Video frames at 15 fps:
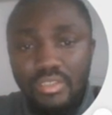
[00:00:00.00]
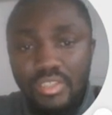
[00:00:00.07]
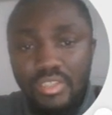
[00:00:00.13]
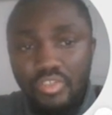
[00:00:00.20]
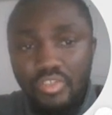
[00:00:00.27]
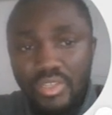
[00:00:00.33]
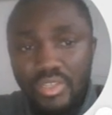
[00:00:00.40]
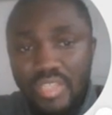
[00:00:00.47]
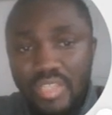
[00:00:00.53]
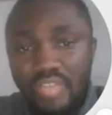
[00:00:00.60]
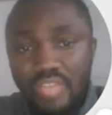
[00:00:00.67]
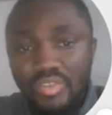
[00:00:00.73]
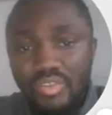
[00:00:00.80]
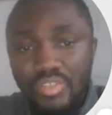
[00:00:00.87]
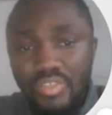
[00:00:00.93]
three sides
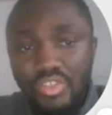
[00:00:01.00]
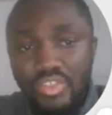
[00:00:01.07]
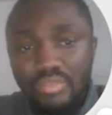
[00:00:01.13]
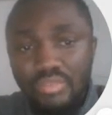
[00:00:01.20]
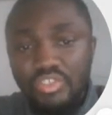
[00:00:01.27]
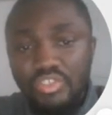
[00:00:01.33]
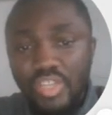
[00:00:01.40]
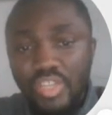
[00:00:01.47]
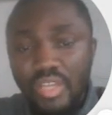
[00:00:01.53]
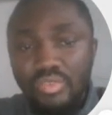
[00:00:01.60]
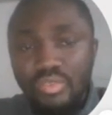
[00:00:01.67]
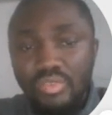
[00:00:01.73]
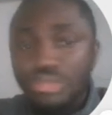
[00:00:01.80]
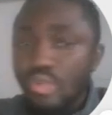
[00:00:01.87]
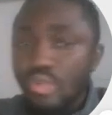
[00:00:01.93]
of each of the
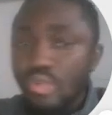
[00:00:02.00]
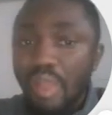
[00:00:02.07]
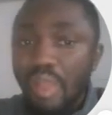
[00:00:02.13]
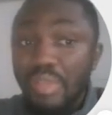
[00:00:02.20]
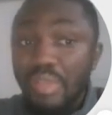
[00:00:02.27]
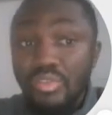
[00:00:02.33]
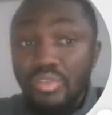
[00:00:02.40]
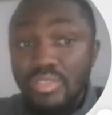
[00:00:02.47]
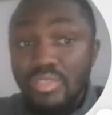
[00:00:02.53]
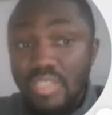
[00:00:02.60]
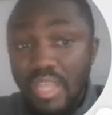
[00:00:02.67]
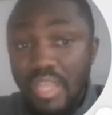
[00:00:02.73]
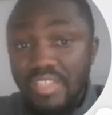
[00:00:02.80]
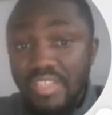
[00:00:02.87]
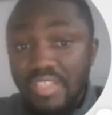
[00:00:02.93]
triangles, so I might use
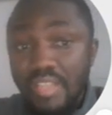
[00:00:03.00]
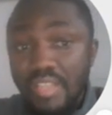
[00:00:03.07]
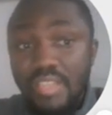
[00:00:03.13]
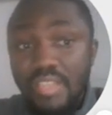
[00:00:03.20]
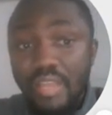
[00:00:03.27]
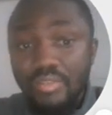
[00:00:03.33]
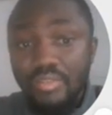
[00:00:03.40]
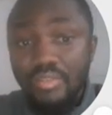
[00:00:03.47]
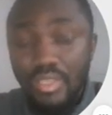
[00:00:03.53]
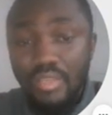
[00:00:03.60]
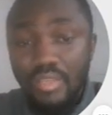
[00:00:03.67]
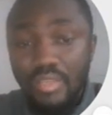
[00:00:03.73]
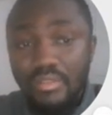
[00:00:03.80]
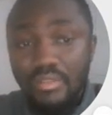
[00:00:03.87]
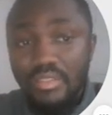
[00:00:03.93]
side.
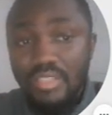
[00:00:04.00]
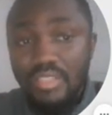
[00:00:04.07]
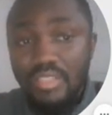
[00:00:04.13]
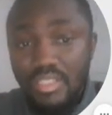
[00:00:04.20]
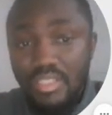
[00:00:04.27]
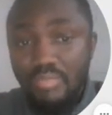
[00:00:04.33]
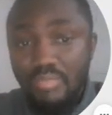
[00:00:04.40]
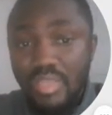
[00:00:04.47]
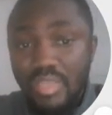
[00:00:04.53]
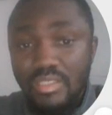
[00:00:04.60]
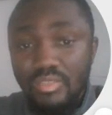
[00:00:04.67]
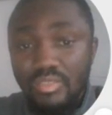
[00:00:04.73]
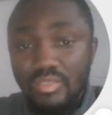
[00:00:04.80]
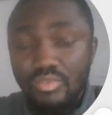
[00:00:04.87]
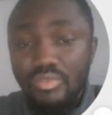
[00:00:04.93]
Okay, this is the best
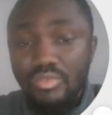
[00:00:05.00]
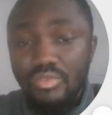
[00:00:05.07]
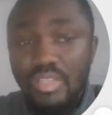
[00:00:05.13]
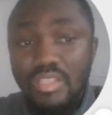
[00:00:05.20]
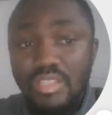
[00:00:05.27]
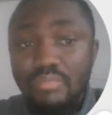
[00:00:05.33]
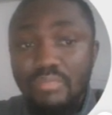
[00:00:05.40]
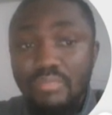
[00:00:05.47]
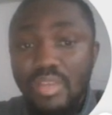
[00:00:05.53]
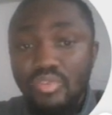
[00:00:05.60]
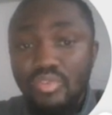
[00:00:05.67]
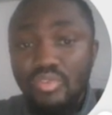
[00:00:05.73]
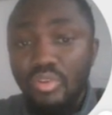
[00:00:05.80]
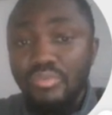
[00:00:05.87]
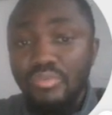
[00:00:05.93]
thing to do. This is the best
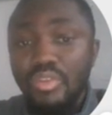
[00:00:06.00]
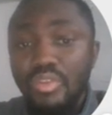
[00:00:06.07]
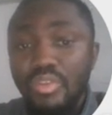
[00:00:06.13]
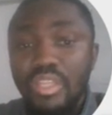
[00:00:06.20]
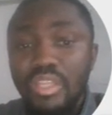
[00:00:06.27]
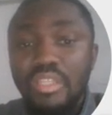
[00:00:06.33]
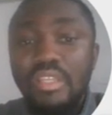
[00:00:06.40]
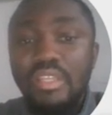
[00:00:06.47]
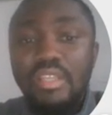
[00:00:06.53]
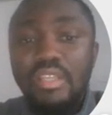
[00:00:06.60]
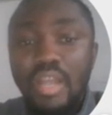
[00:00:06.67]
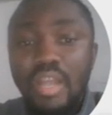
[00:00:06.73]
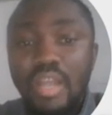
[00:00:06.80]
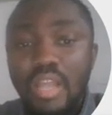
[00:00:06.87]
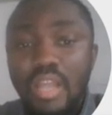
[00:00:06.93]
way of doing it.
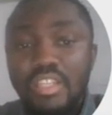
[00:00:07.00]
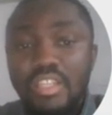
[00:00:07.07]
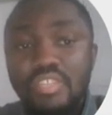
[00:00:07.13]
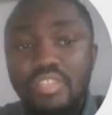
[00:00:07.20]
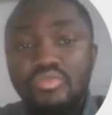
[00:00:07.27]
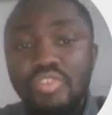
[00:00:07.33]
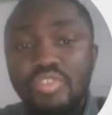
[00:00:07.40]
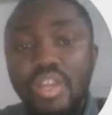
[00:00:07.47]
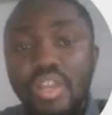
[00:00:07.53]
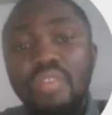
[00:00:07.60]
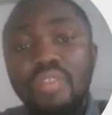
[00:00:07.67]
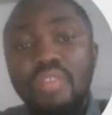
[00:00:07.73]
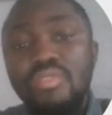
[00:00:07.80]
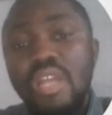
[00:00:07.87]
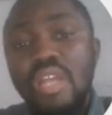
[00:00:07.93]
And these two
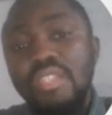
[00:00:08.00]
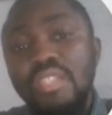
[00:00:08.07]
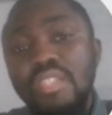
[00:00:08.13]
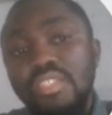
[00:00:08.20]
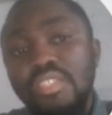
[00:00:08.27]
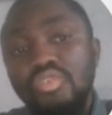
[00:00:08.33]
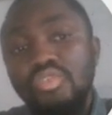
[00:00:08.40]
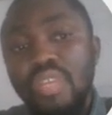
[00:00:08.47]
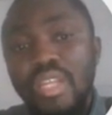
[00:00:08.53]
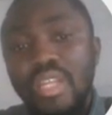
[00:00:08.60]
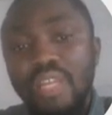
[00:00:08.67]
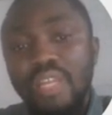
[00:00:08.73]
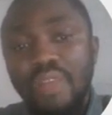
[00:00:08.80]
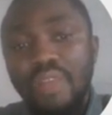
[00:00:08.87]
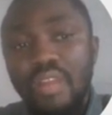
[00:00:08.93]
triangles are disjoint; they
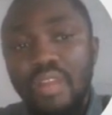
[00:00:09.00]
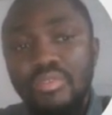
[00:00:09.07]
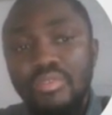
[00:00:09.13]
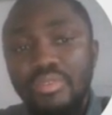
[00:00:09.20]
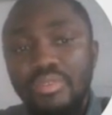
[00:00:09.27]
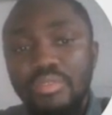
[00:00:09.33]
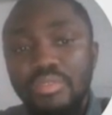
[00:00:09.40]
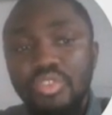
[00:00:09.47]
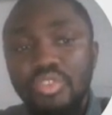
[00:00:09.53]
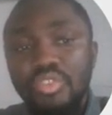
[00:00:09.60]
are far away from each